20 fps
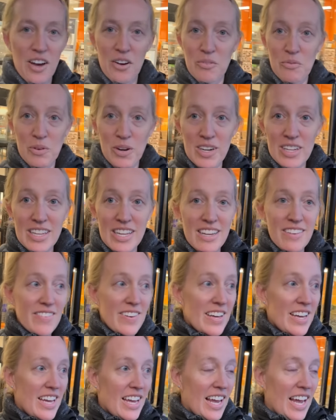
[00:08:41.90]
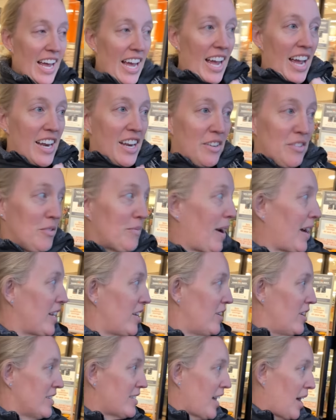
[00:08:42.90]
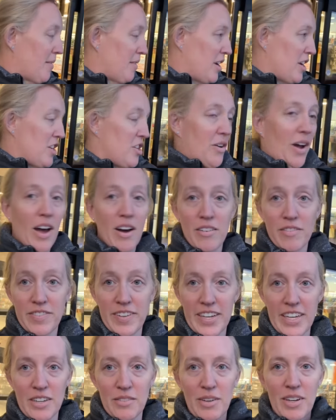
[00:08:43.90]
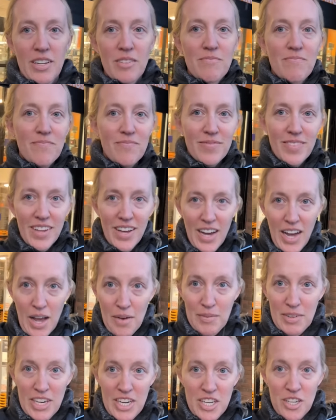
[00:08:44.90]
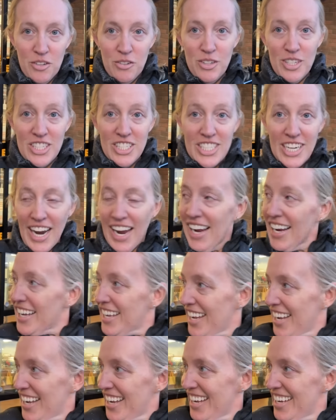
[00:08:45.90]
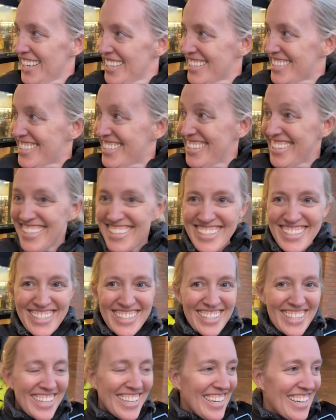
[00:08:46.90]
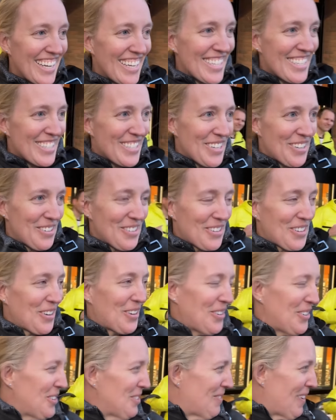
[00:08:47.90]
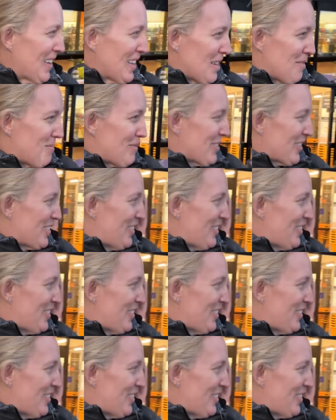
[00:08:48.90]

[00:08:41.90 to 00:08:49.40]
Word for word: we're leaving, and you might notice I'm in a new outfit. Well, I'm in a new jacket. It's so cold, my legs are